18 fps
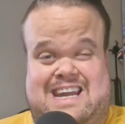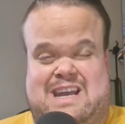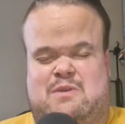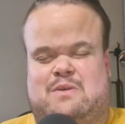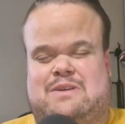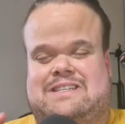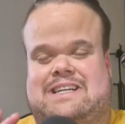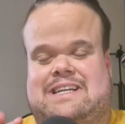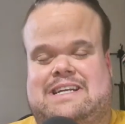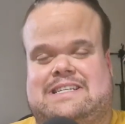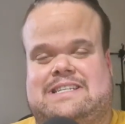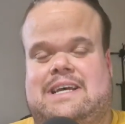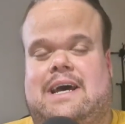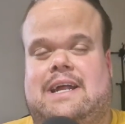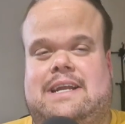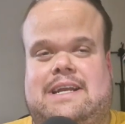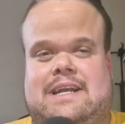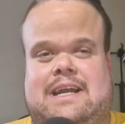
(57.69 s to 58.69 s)
It was an
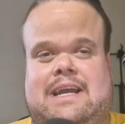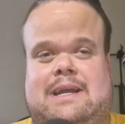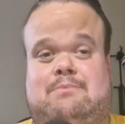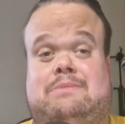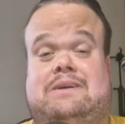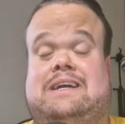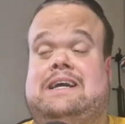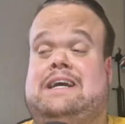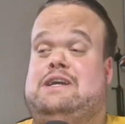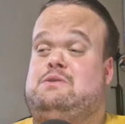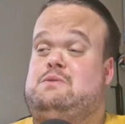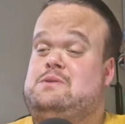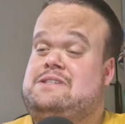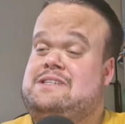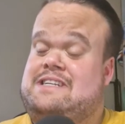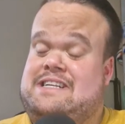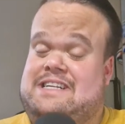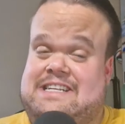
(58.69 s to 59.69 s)
exciting game, it
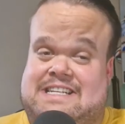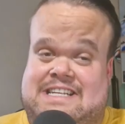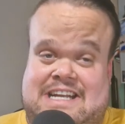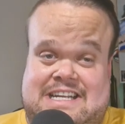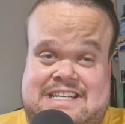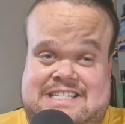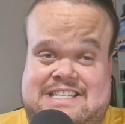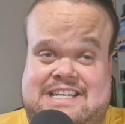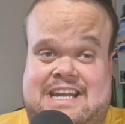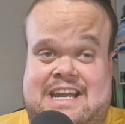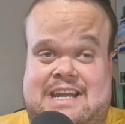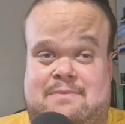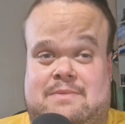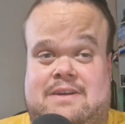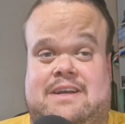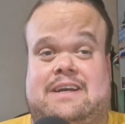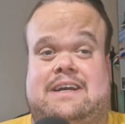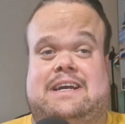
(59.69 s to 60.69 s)
was an intense
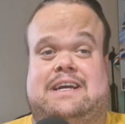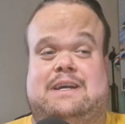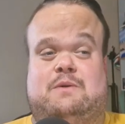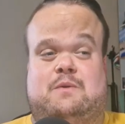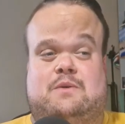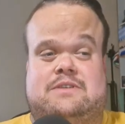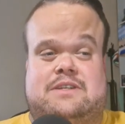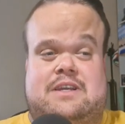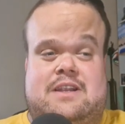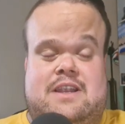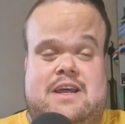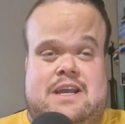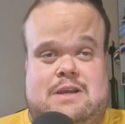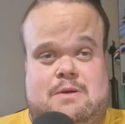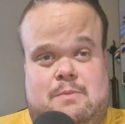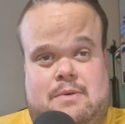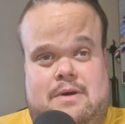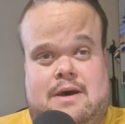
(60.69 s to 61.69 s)
game, it was a
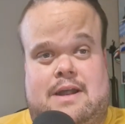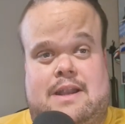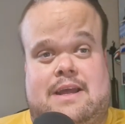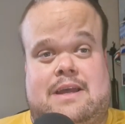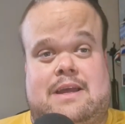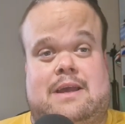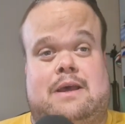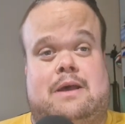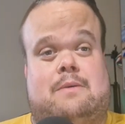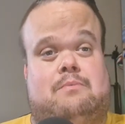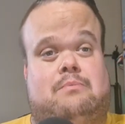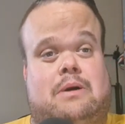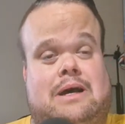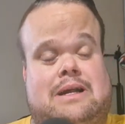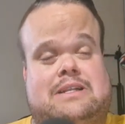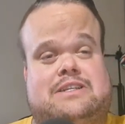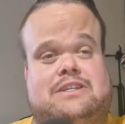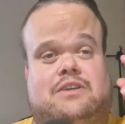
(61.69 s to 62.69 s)
nail biter,
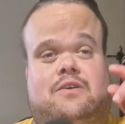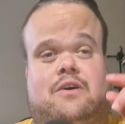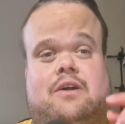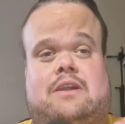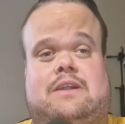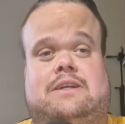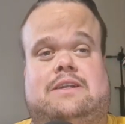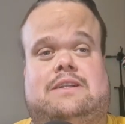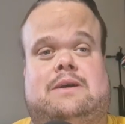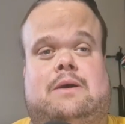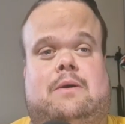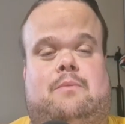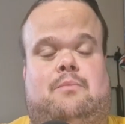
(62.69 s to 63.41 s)
but Scotland